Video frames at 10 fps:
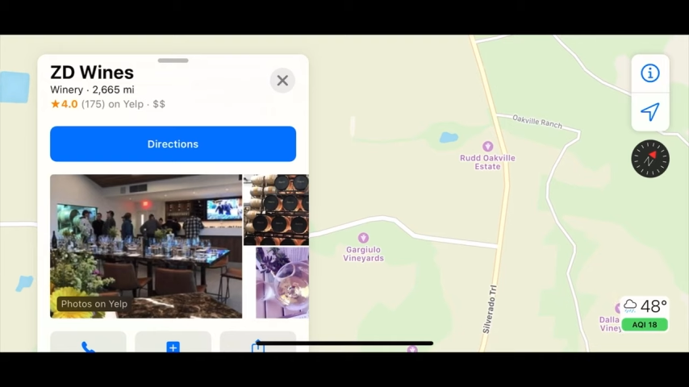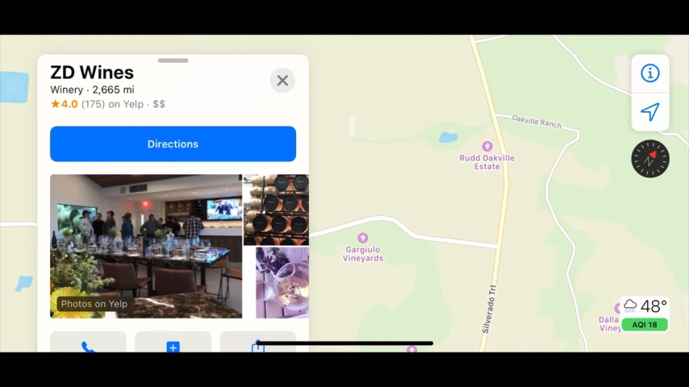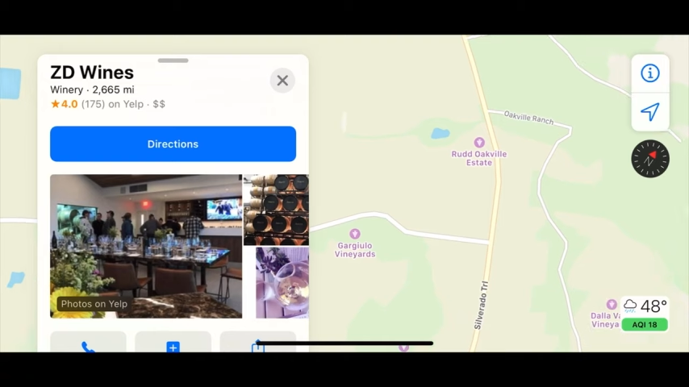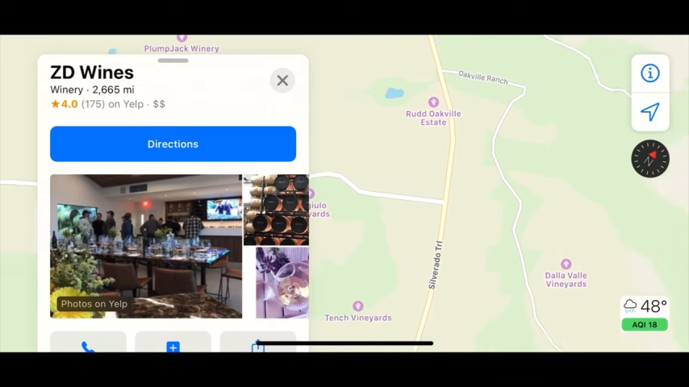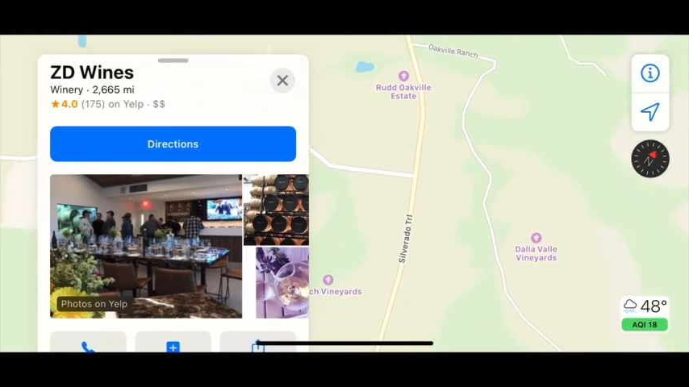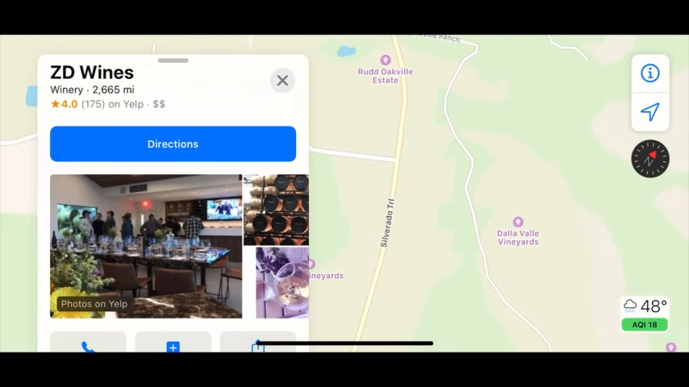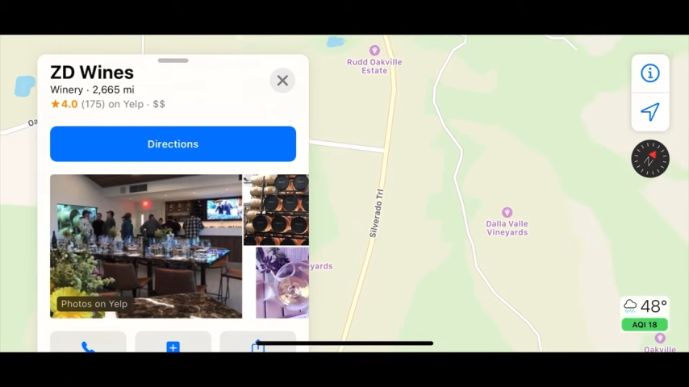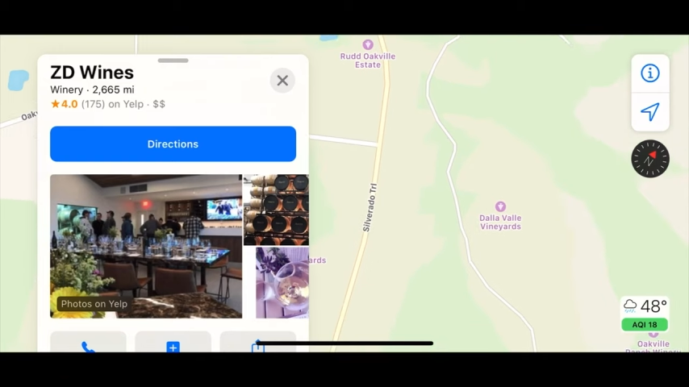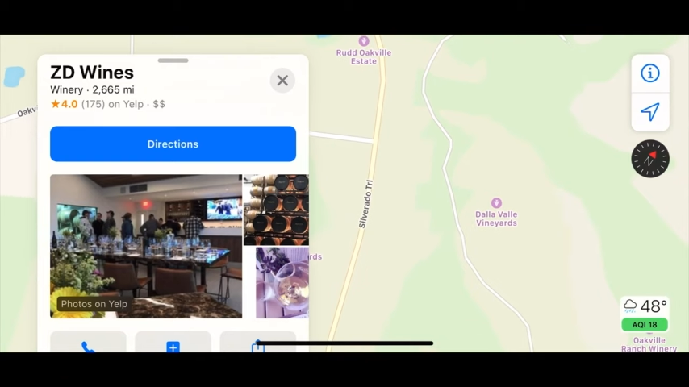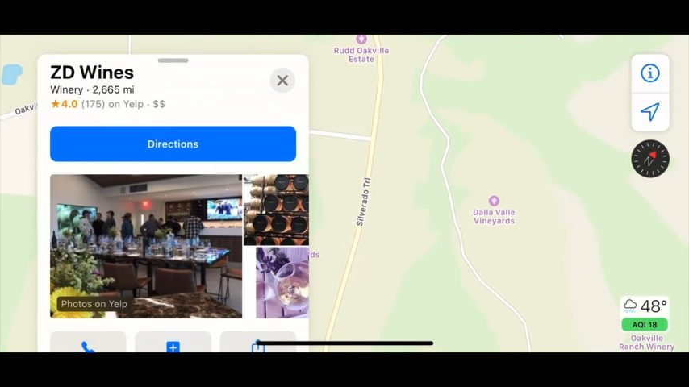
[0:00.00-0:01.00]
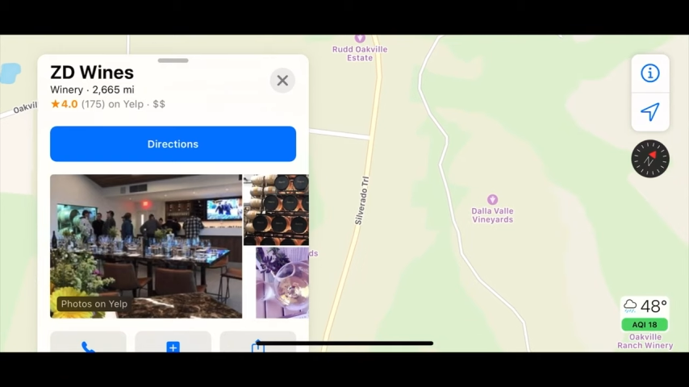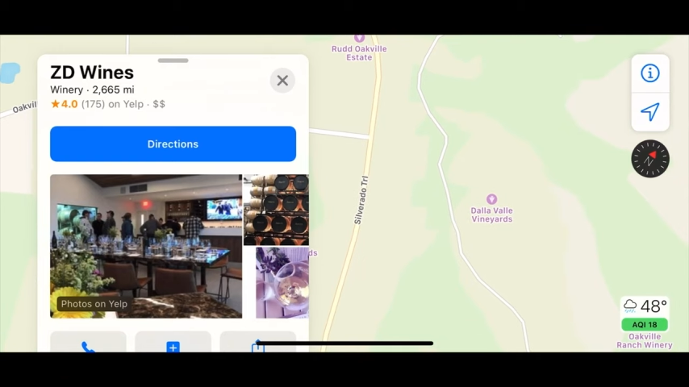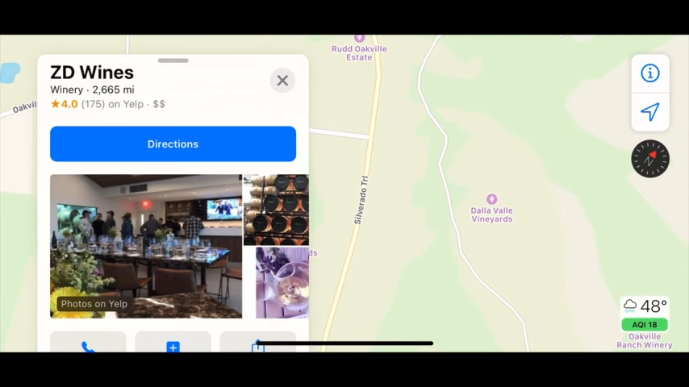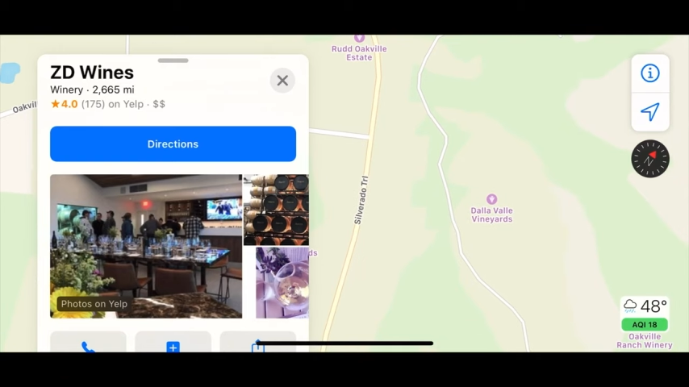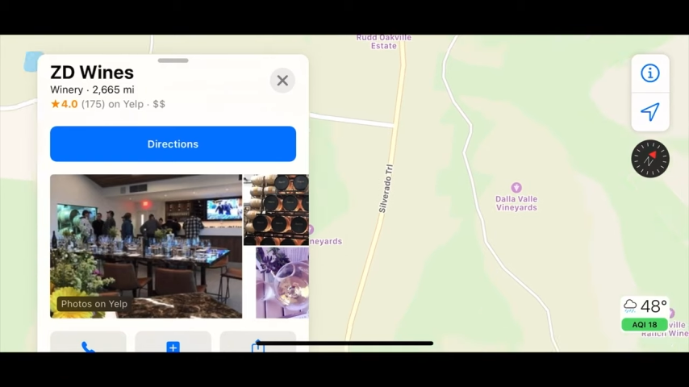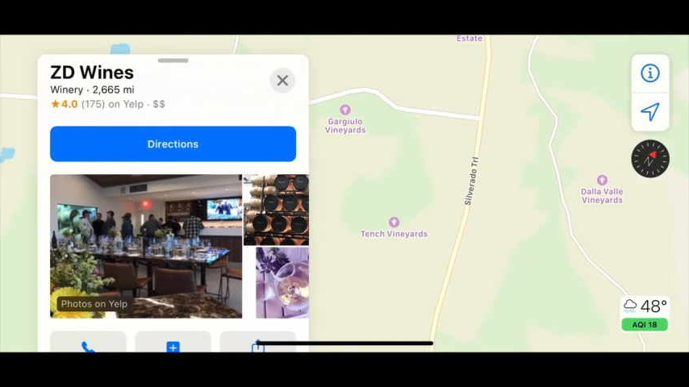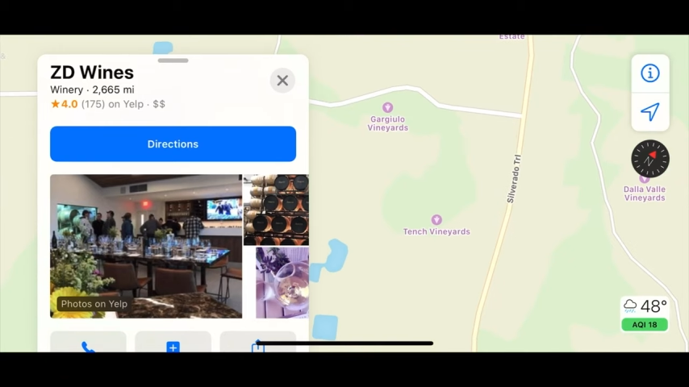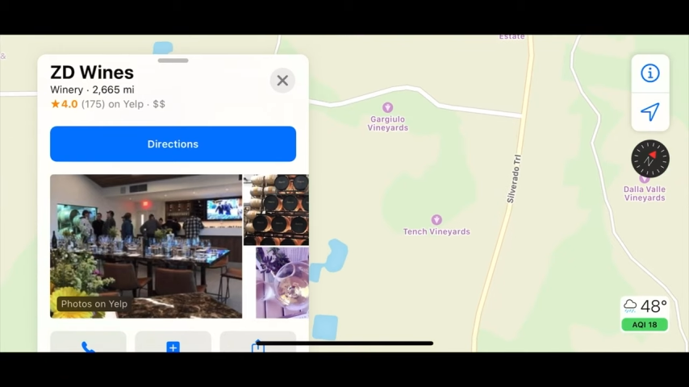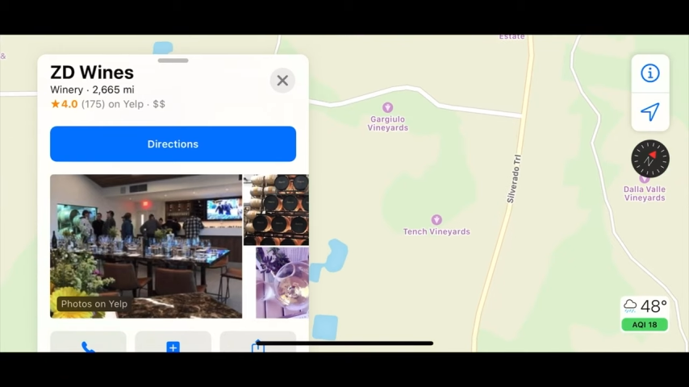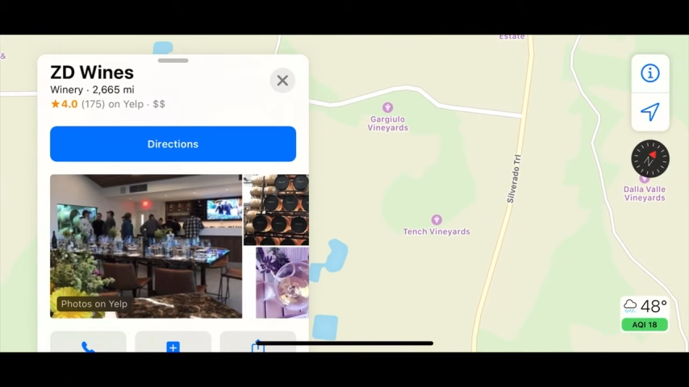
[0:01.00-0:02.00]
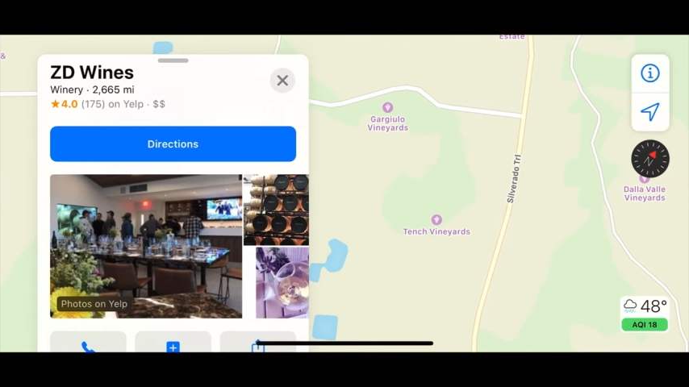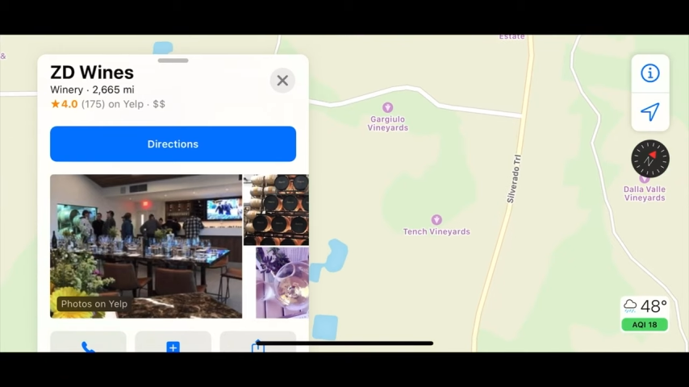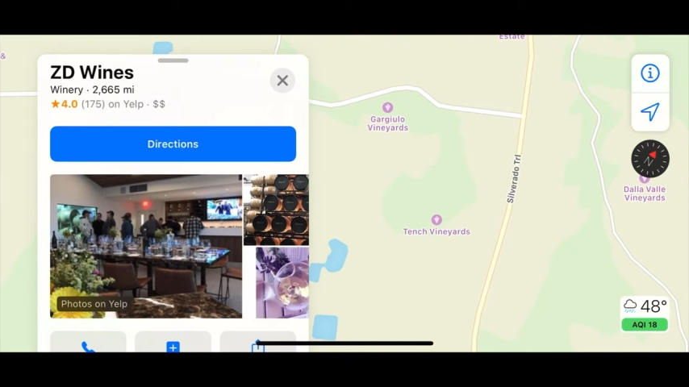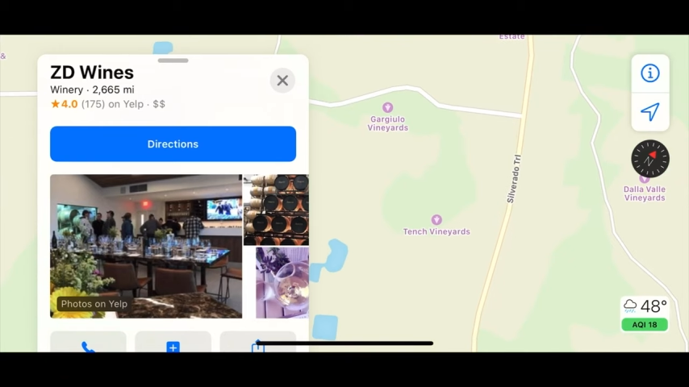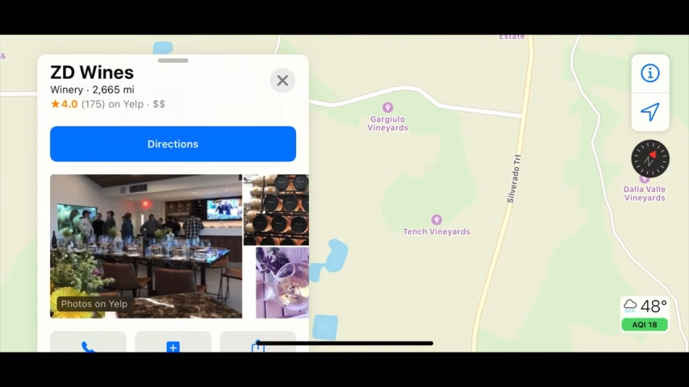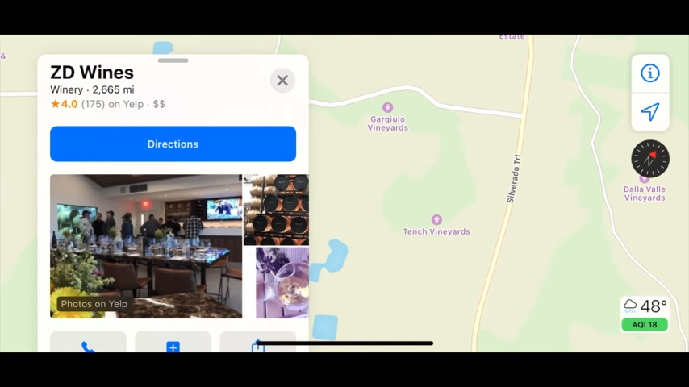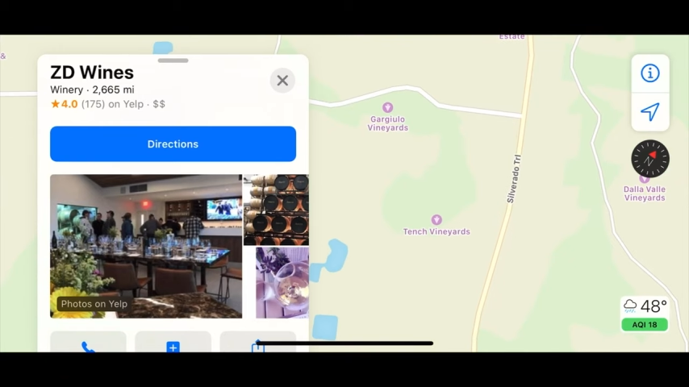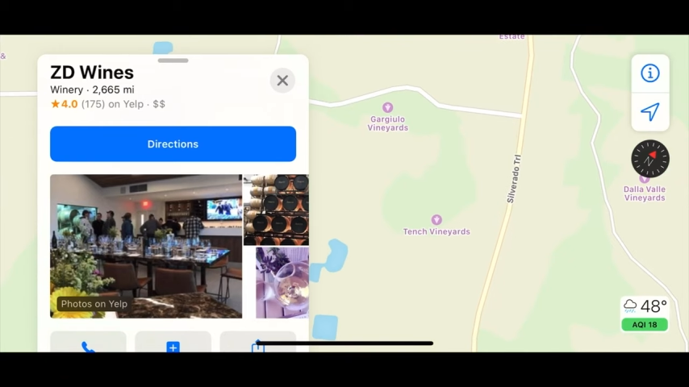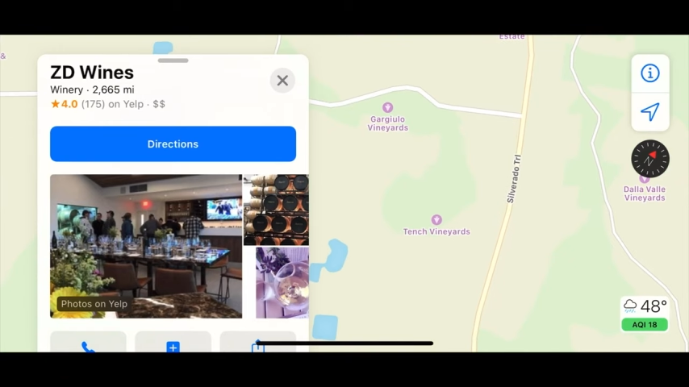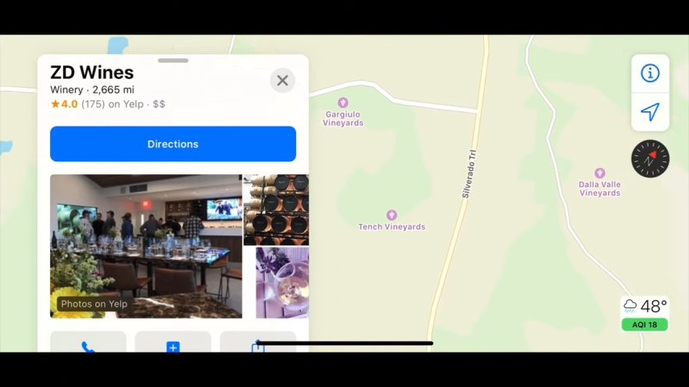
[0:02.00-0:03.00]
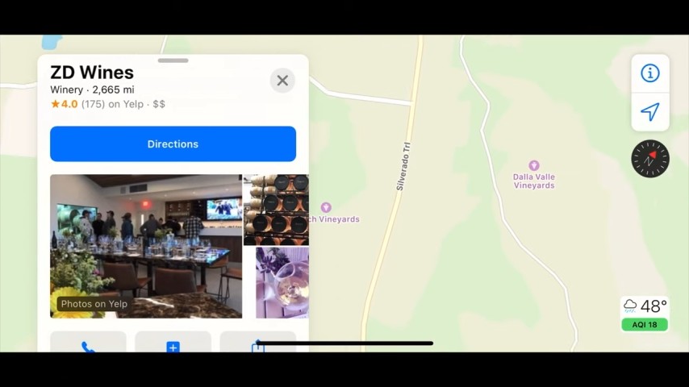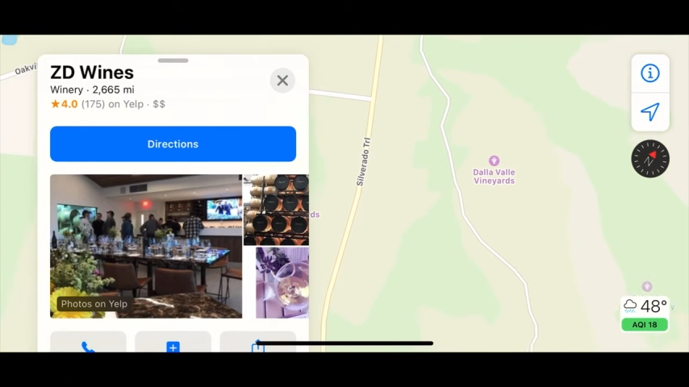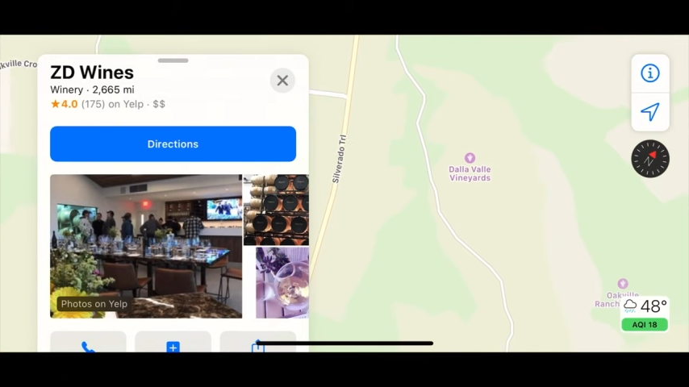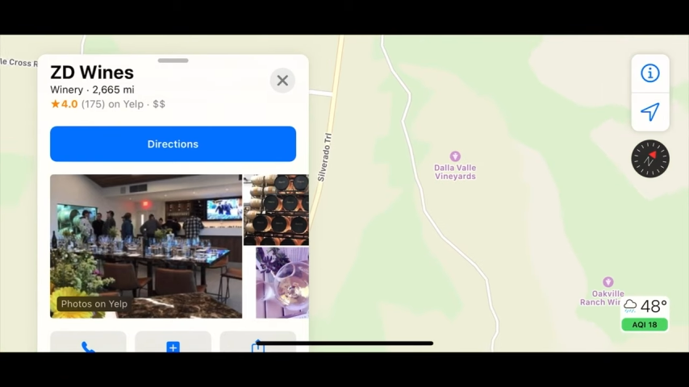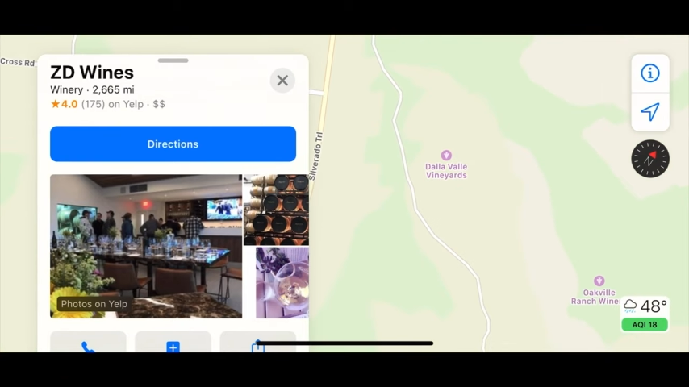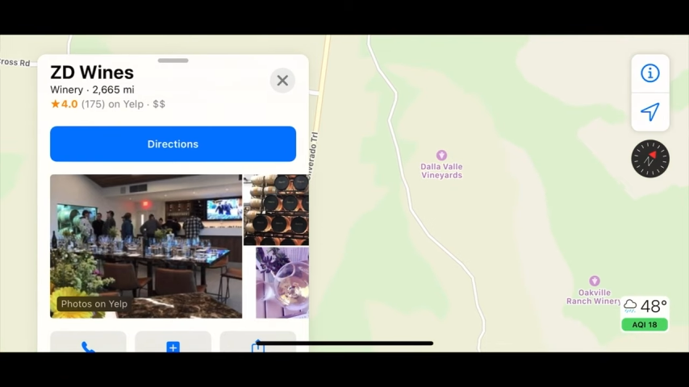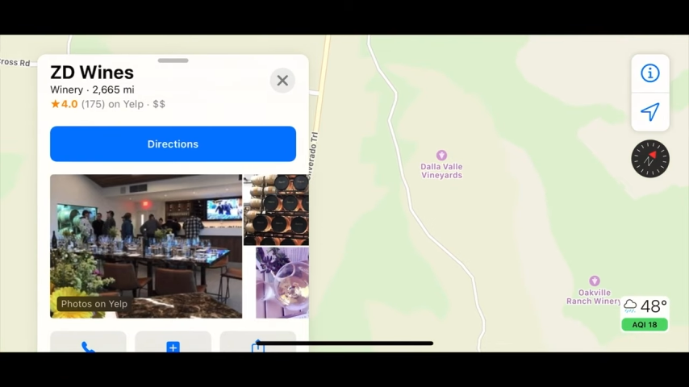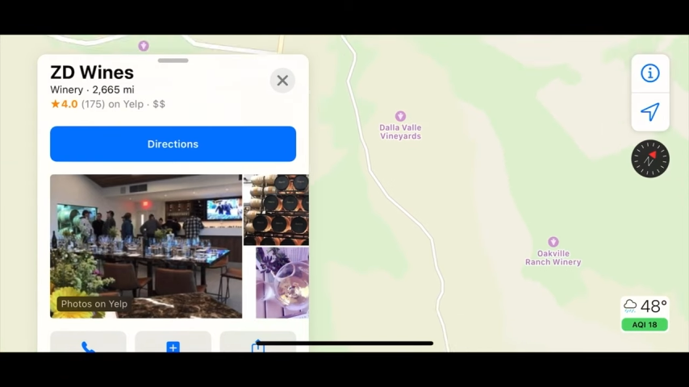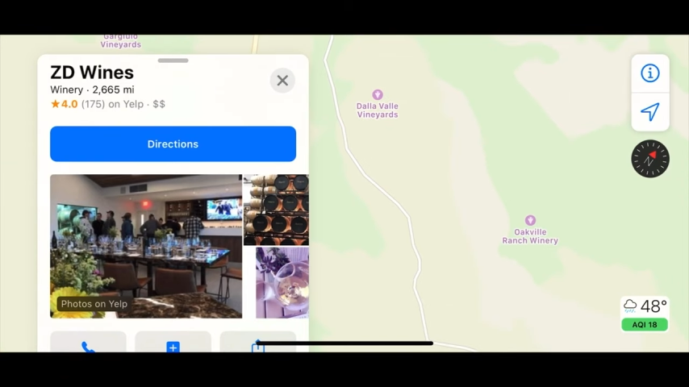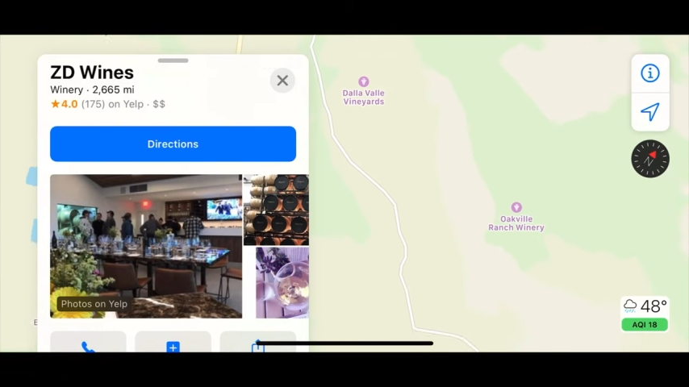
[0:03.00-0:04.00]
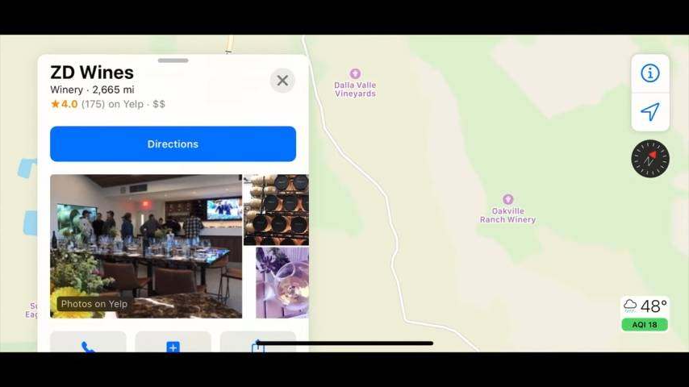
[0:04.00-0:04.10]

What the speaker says: Nobody's mouth can be seen.